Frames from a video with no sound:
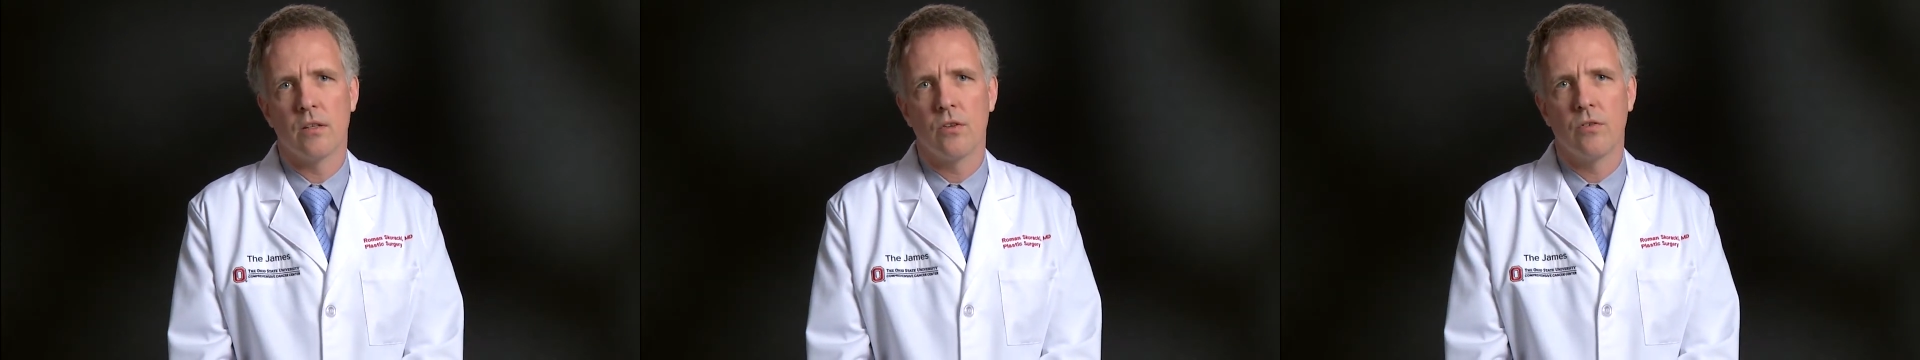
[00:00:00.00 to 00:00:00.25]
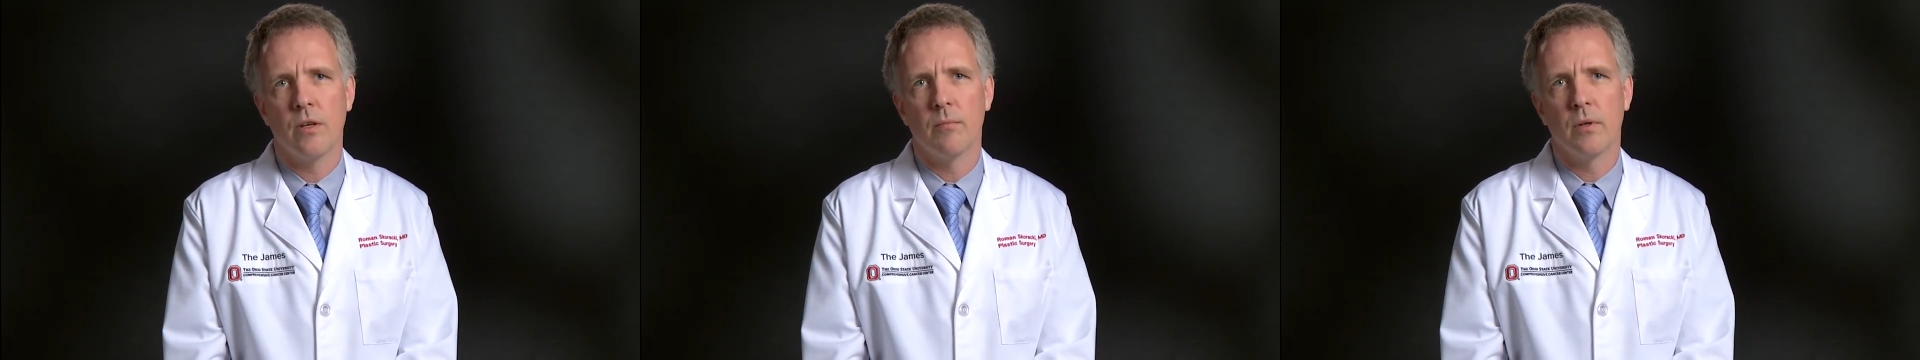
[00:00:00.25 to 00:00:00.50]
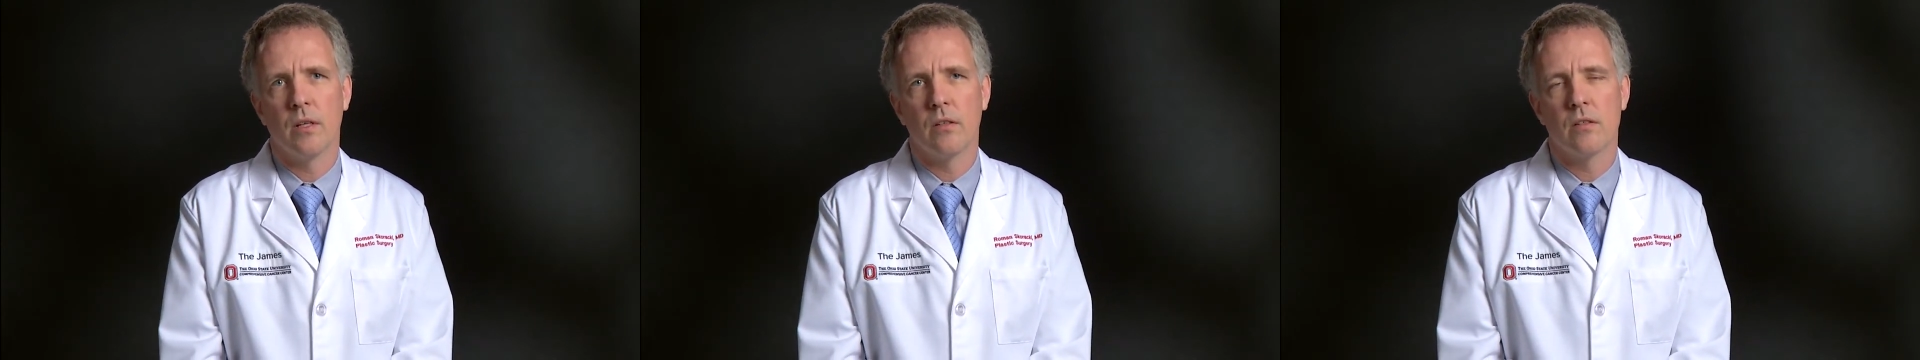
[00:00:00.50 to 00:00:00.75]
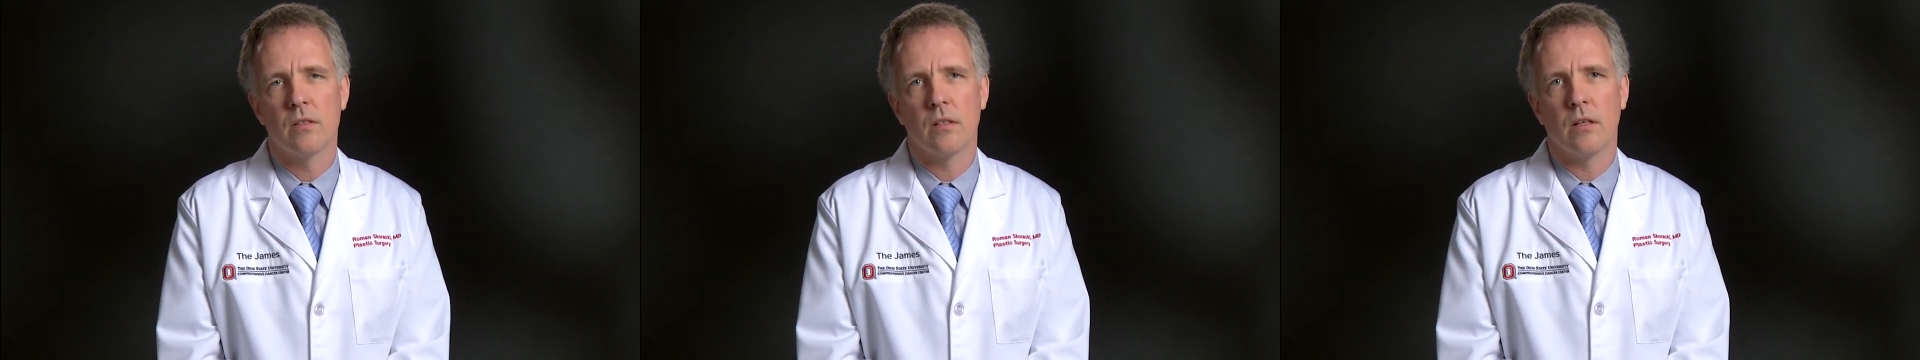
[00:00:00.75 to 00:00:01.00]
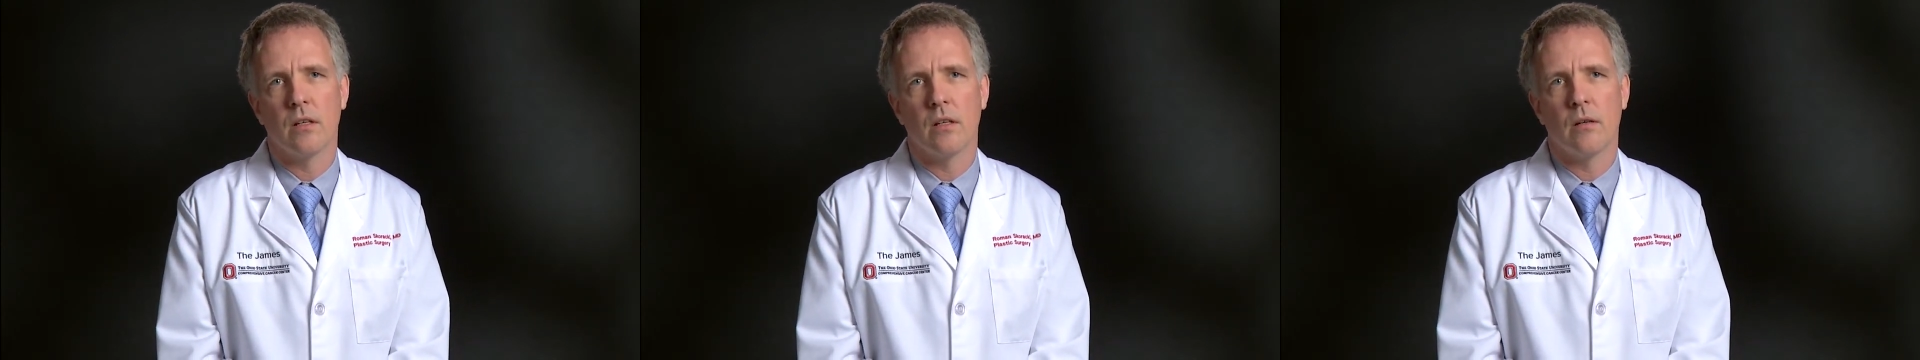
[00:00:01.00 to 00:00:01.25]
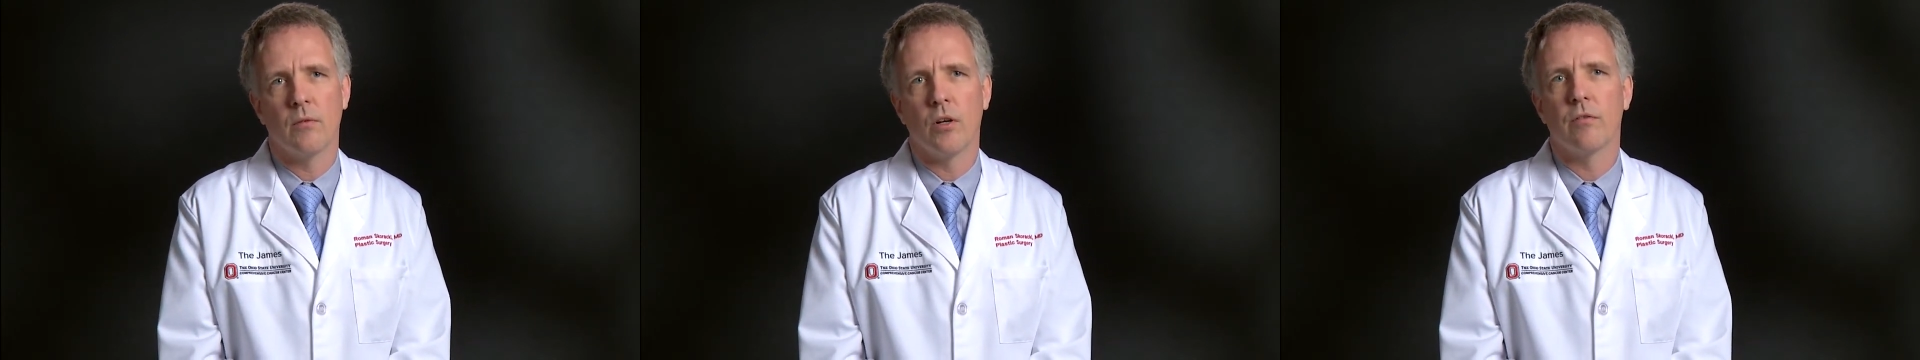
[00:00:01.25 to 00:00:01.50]
the treatment
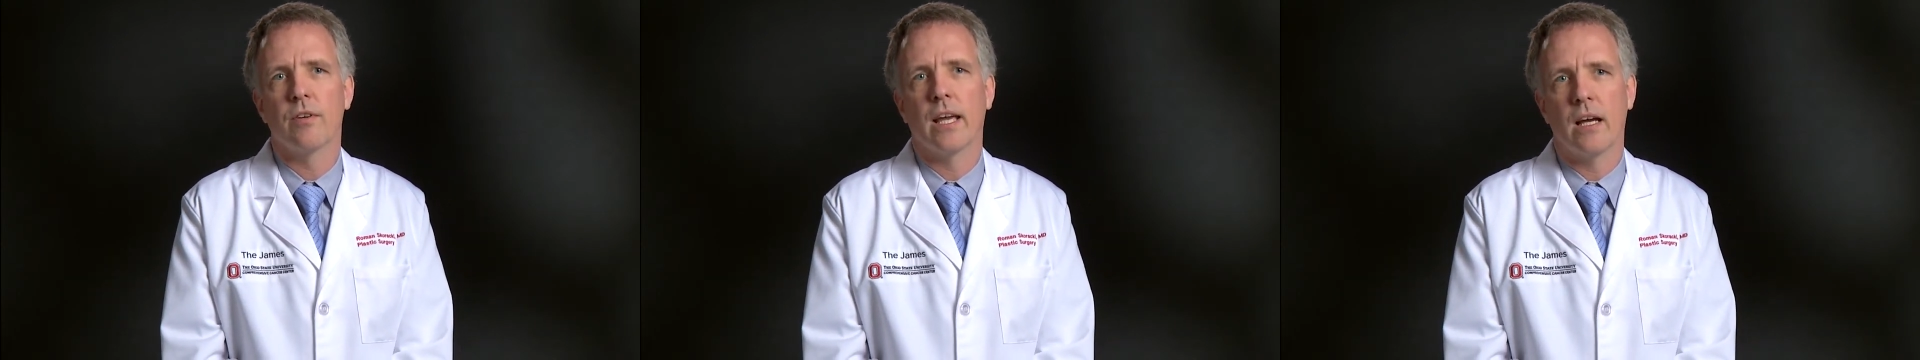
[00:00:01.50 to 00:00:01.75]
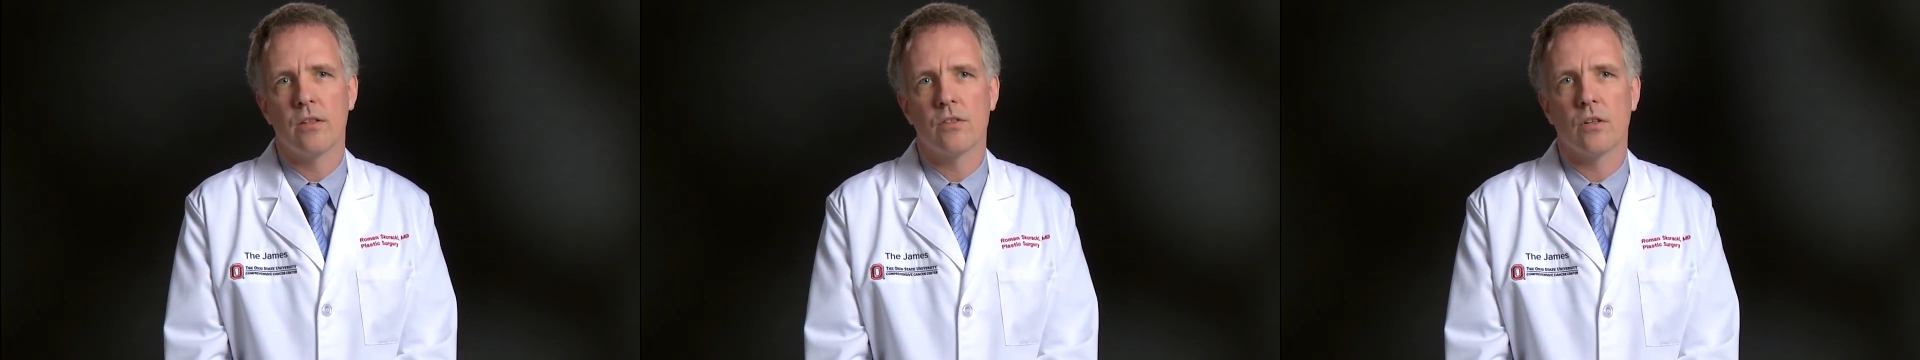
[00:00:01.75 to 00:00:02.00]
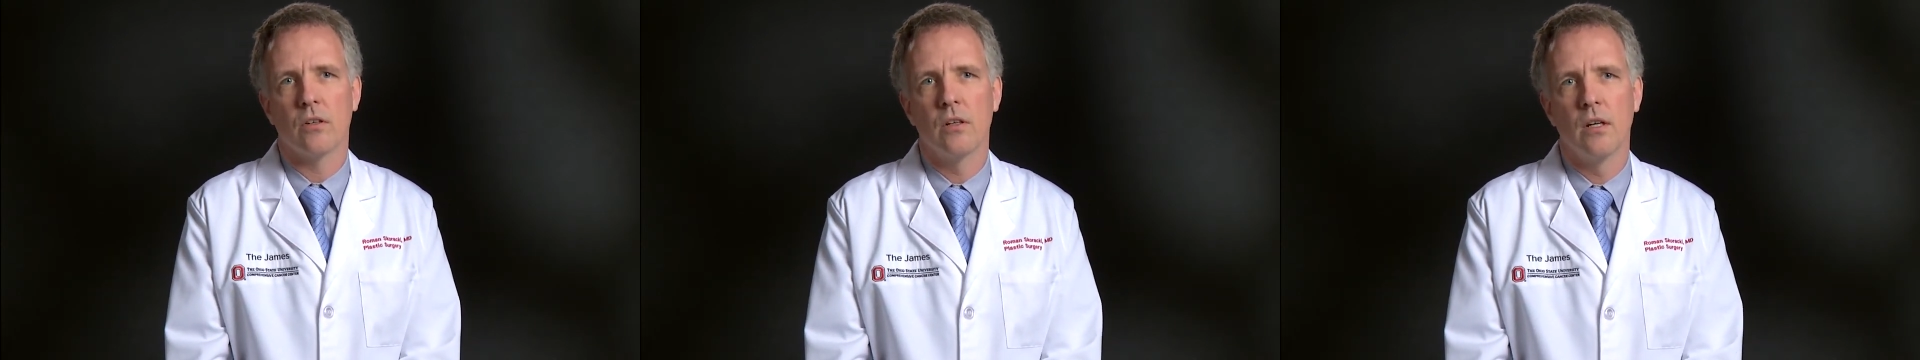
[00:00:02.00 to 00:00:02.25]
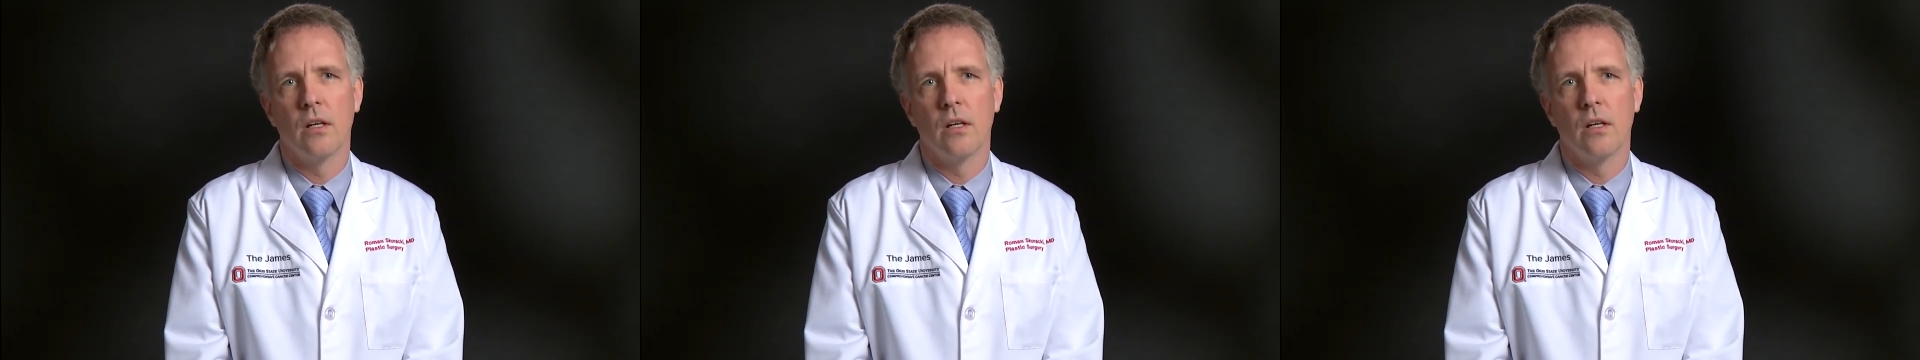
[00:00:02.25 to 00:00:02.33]
of cancer,